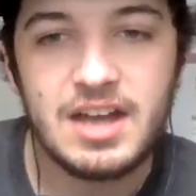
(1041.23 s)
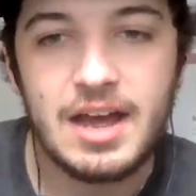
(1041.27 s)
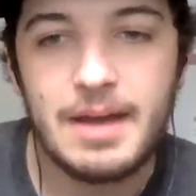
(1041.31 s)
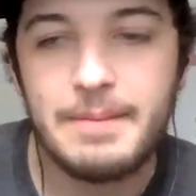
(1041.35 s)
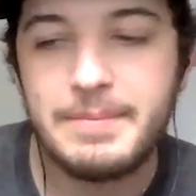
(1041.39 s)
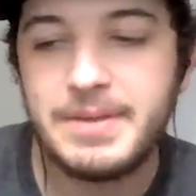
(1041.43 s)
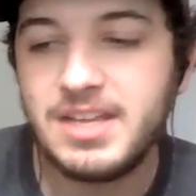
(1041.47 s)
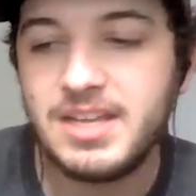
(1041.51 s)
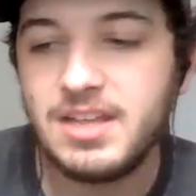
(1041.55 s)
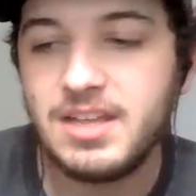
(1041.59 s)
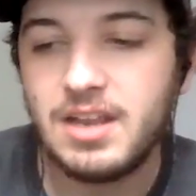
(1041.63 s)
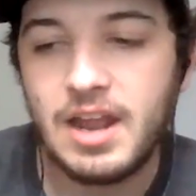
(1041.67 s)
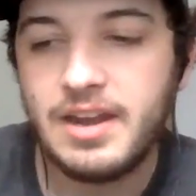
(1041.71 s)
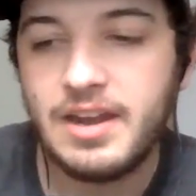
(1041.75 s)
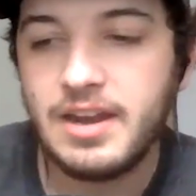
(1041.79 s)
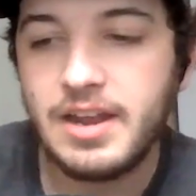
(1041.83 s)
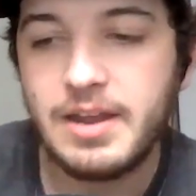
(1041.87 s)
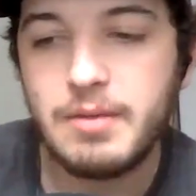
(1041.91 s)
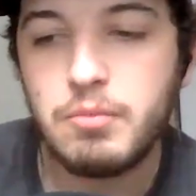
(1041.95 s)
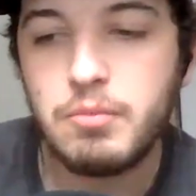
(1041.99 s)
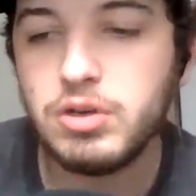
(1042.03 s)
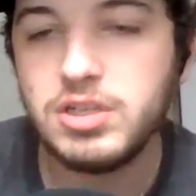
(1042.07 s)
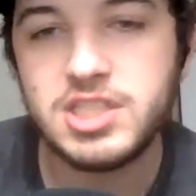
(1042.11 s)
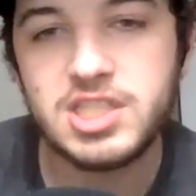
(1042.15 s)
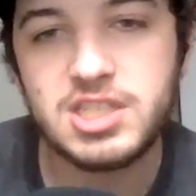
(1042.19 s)
I mean, it,
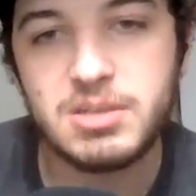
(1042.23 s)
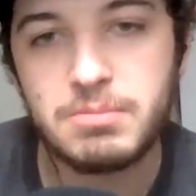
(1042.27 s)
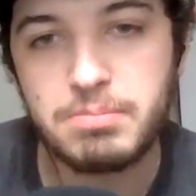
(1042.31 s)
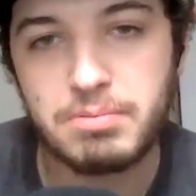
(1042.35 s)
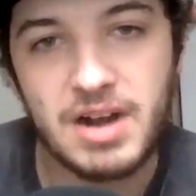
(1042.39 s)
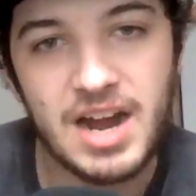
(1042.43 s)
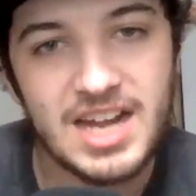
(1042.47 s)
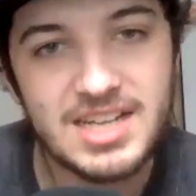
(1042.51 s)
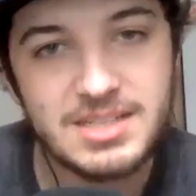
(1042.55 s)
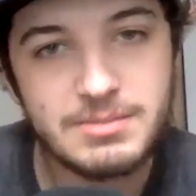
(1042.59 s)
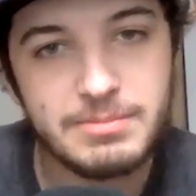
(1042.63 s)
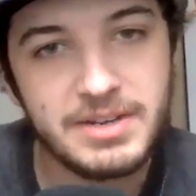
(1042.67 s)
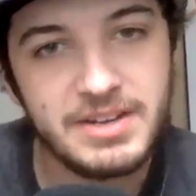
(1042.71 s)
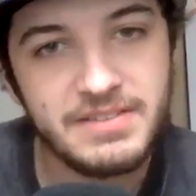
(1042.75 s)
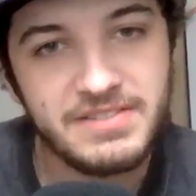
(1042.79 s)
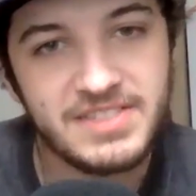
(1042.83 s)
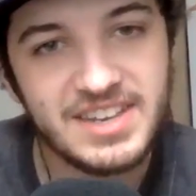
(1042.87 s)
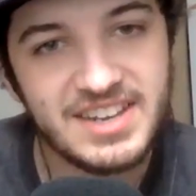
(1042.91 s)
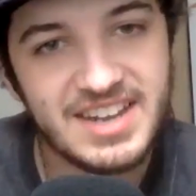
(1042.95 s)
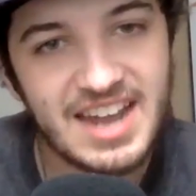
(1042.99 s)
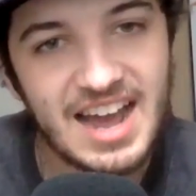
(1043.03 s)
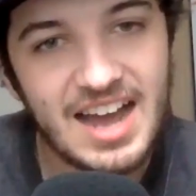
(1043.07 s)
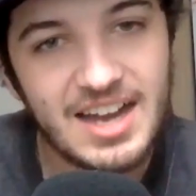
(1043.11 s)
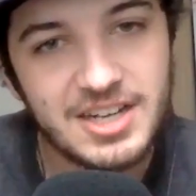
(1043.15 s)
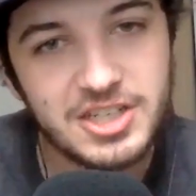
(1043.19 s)
it wouldn't surprise me if
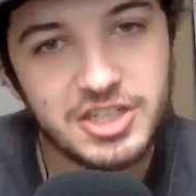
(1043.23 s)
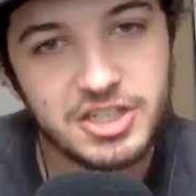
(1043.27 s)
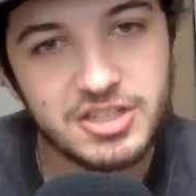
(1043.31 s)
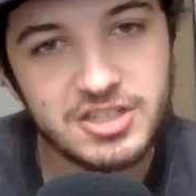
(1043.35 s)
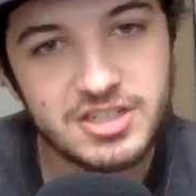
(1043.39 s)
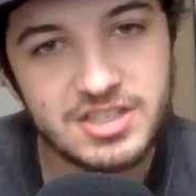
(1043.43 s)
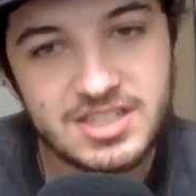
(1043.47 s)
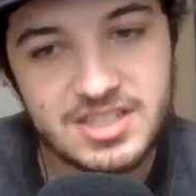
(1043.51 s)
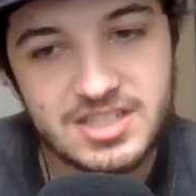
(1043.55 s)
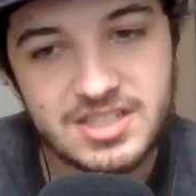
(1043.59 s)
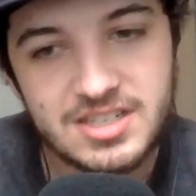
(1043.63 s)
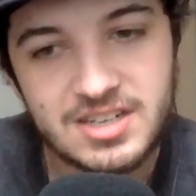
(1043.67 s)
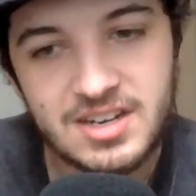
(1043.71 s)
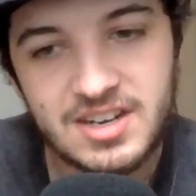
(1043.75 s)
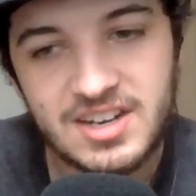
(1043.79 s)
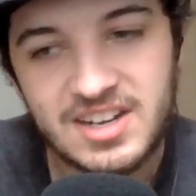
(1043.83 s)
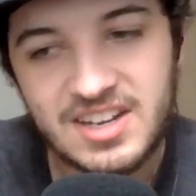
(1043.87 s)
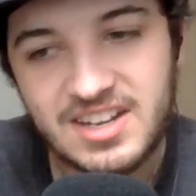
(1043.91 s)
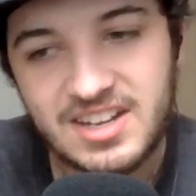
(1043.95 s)
the Dodgers,